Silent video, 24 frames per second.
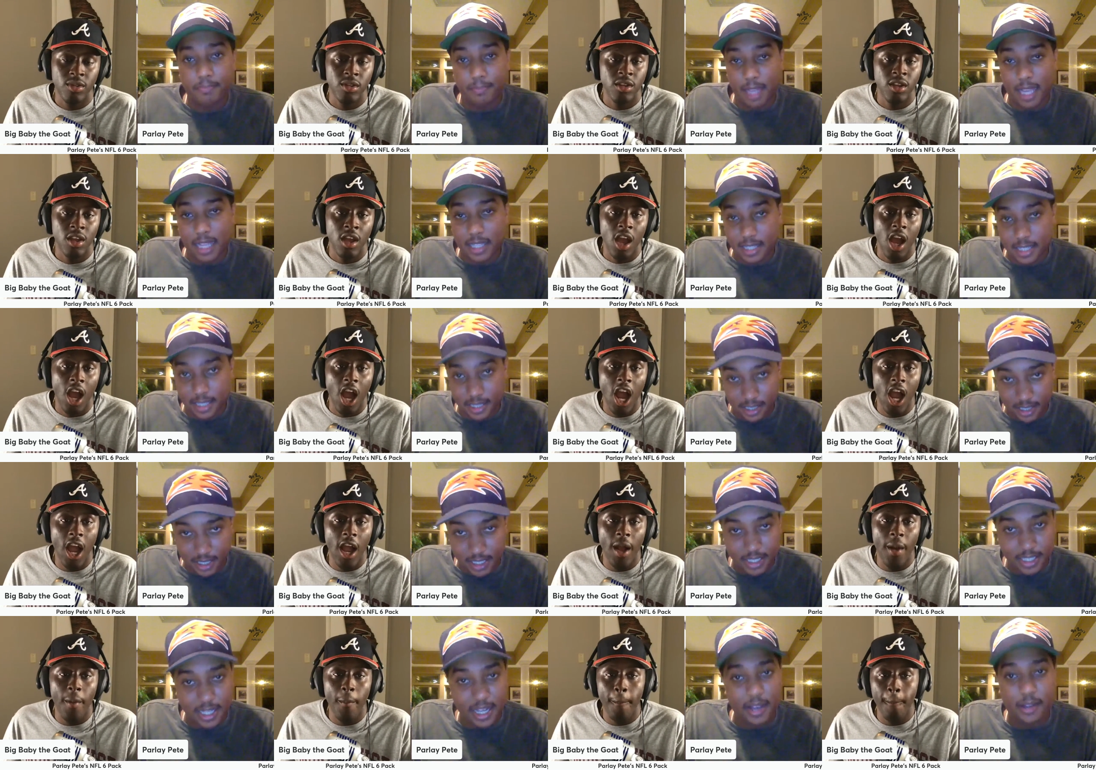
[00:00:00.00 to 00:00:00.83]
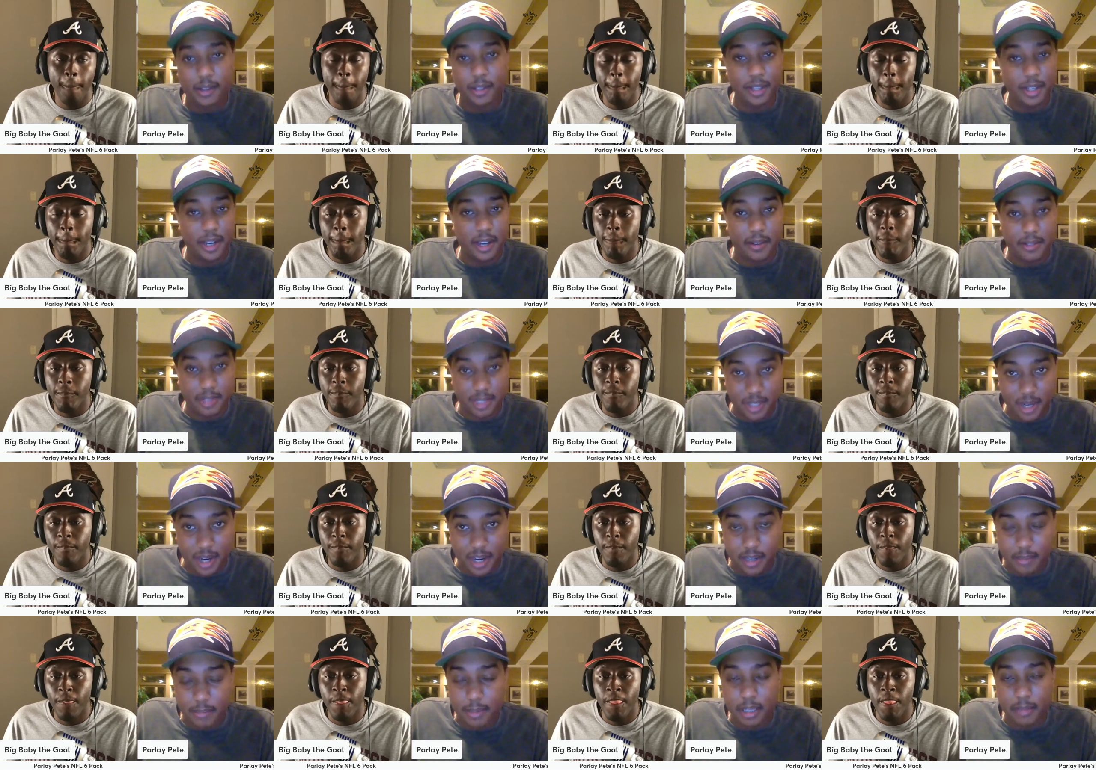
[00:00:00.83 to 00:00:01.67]
Speaker 1: That's just how good I was
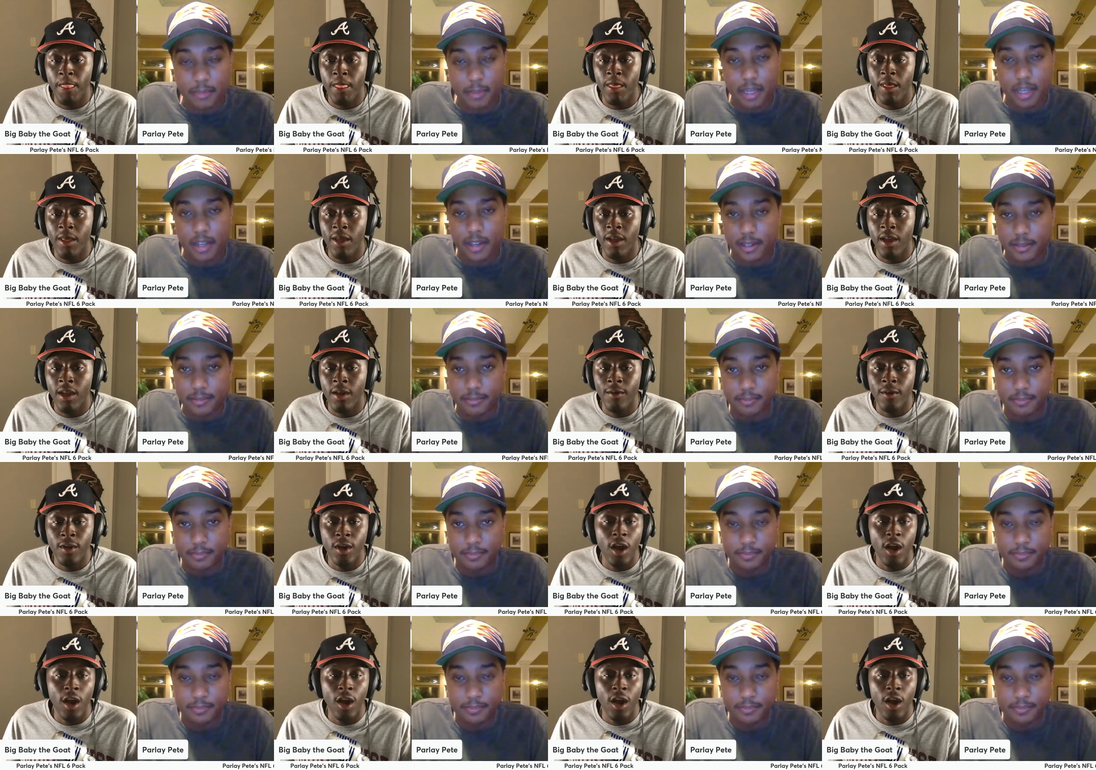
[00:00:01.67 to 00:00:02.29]
trying to be about it.